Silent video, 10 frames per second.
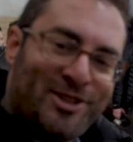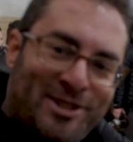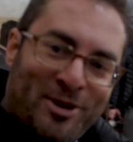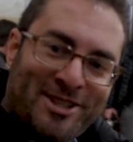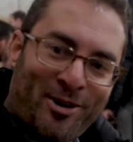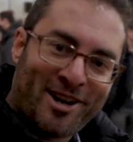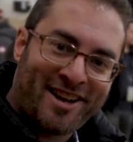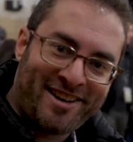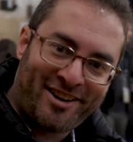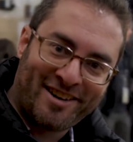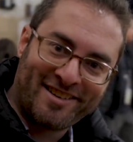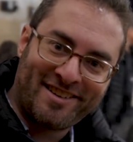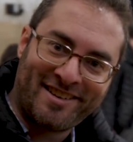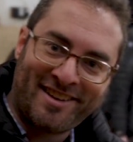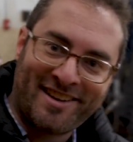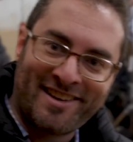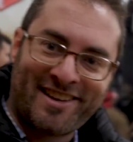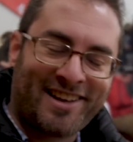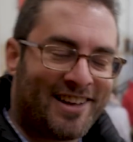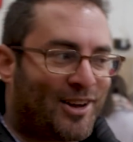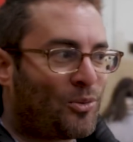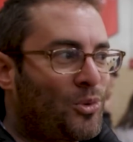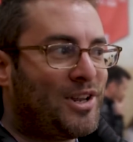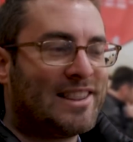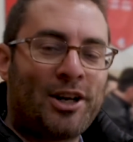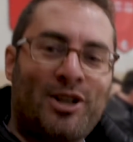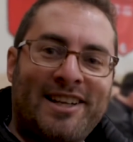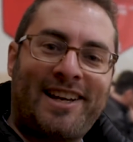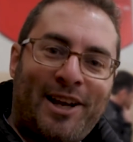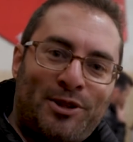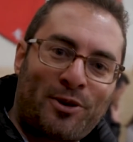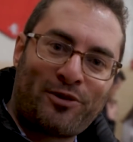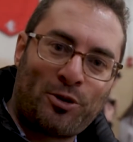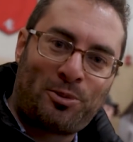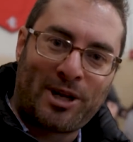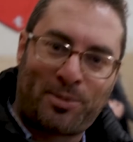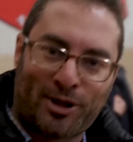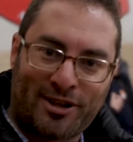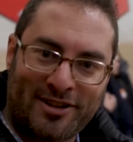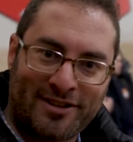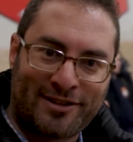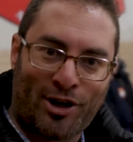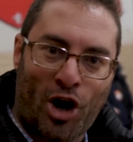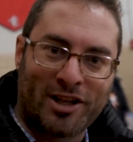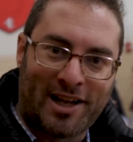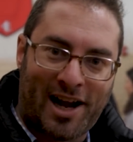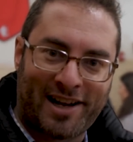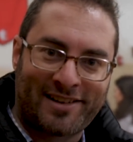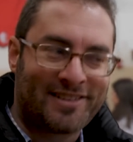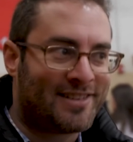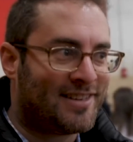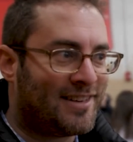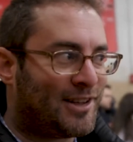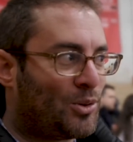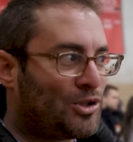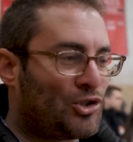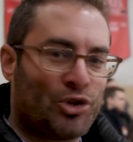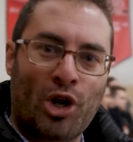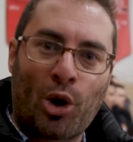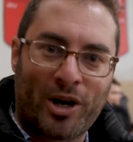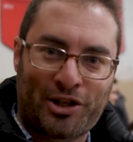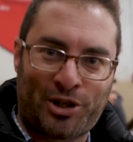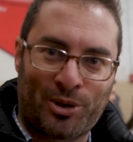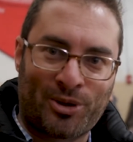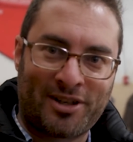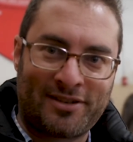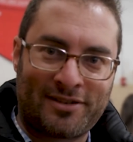you see what's going on here? We literally interviewed people online. There was no issue.